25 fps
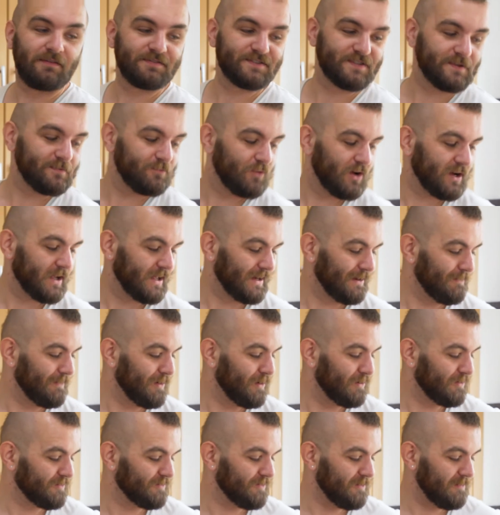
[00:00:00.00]
some regular
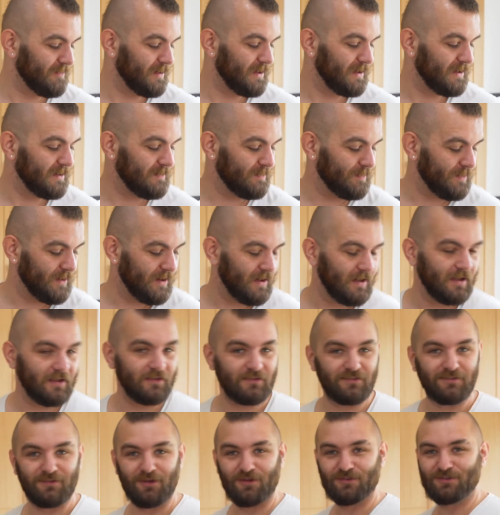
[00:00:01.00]
milk for me, but
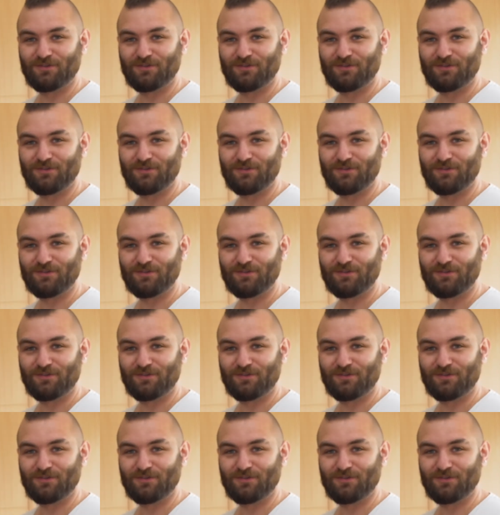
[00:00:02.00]
it's not